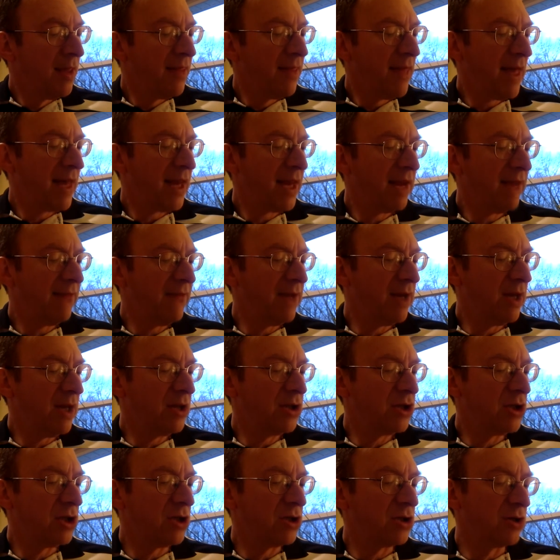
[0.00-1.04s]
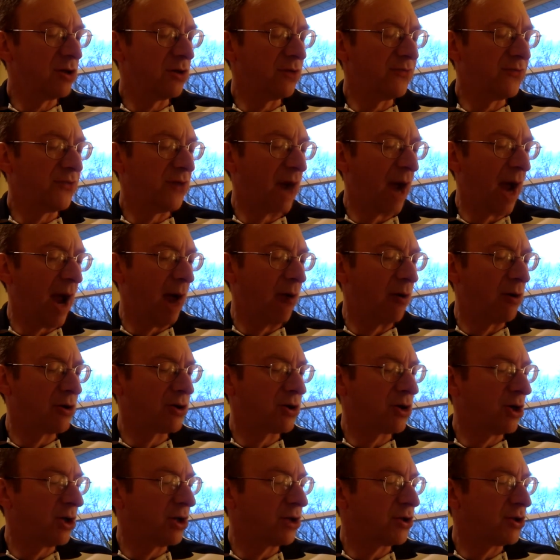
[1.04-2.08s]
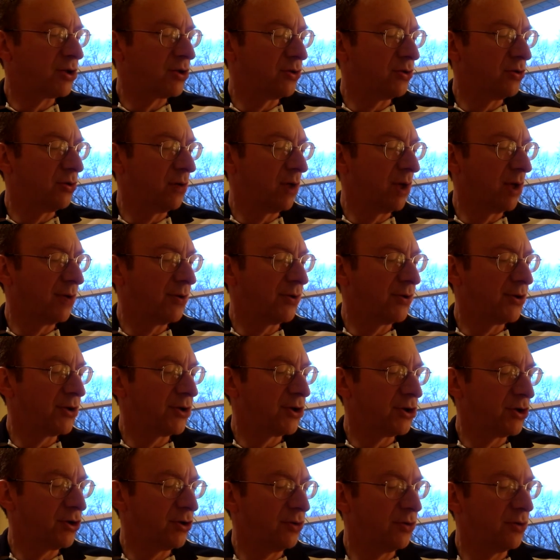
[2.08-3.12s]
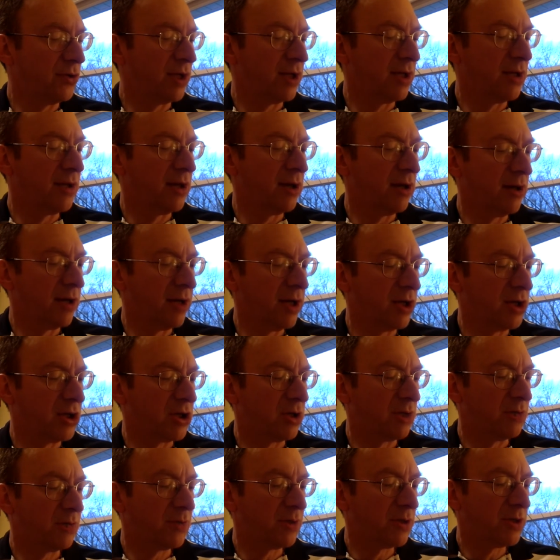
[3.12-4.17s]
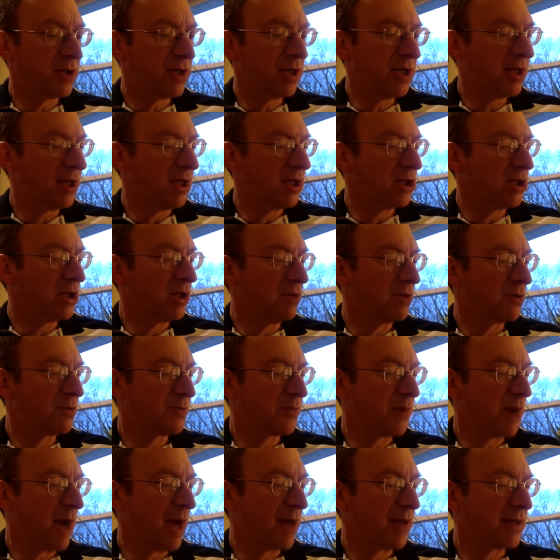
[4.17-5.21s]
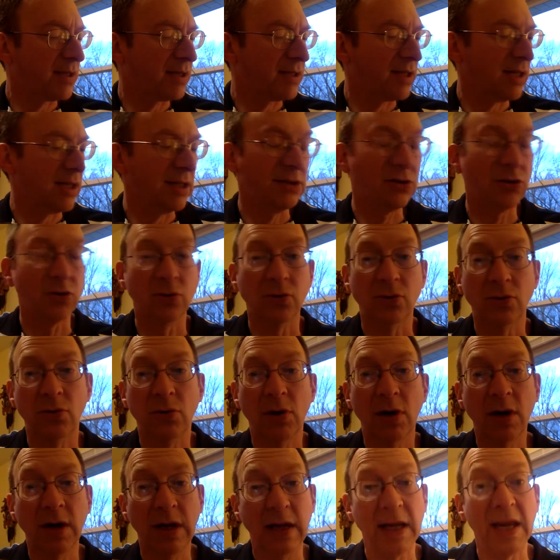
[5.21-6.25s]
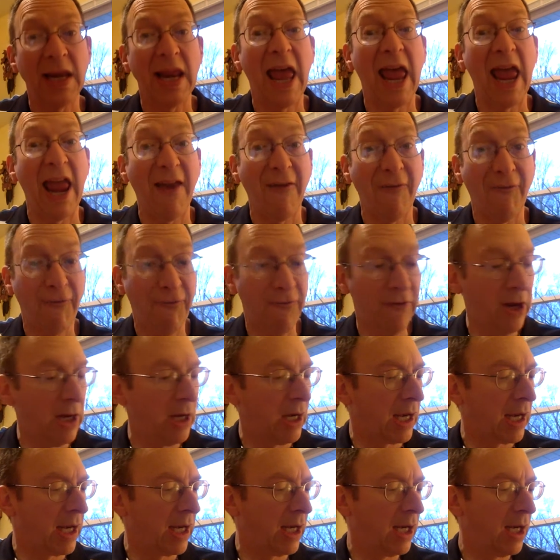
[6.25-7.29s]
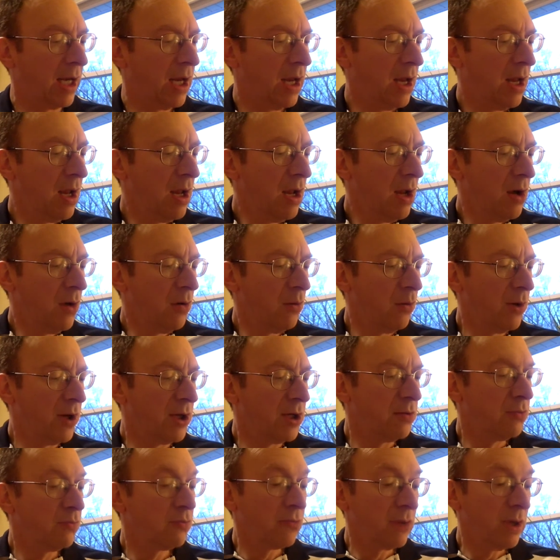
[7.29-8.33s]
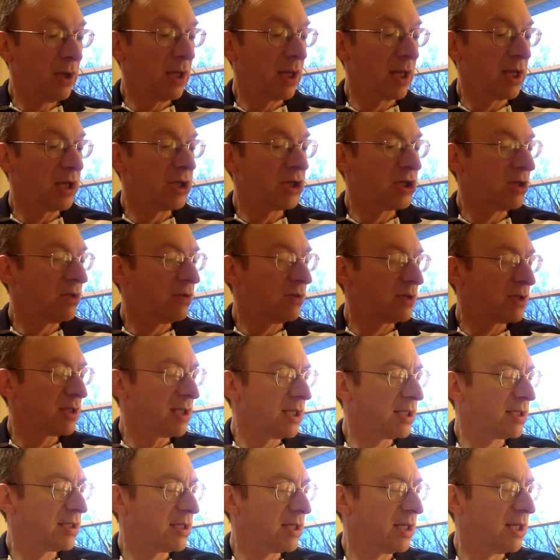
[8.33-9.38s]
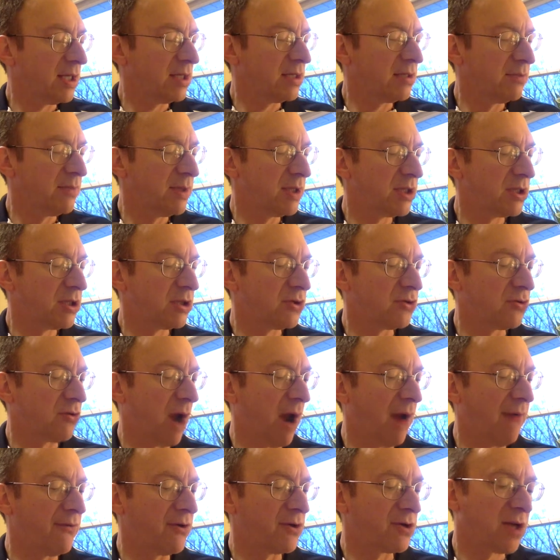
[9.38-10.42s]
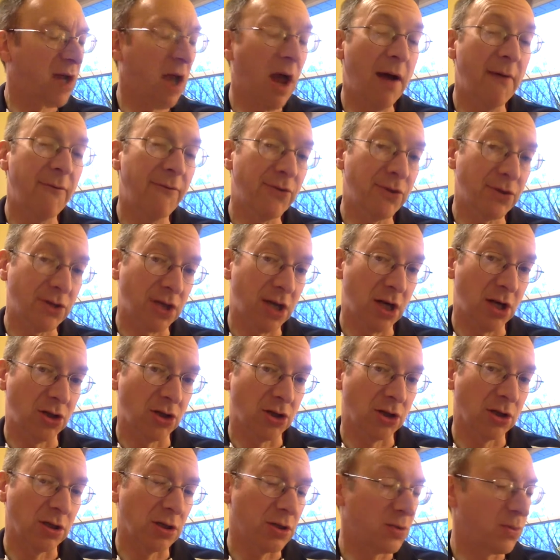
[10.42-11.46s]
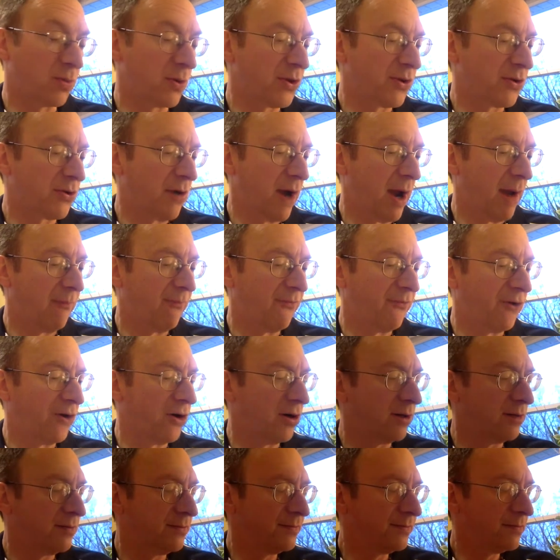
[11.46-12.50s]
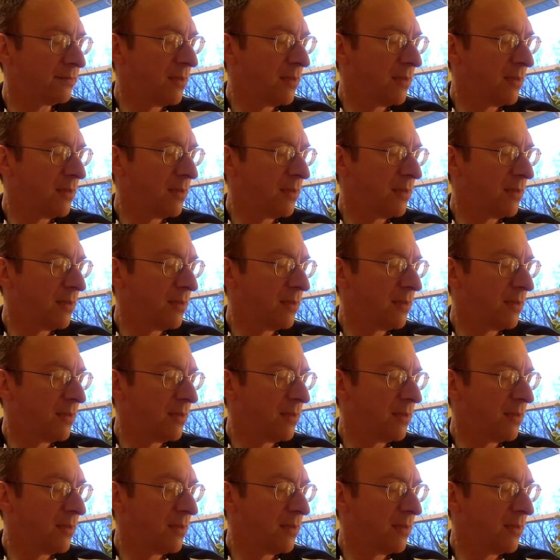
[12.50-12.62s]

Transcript: That evening, she stood for hours on a stool under the chute in their kitchen, pretending she was practicing to get a feeling, when really she was listening to Mrs. Driver's conversations with Crampfurl.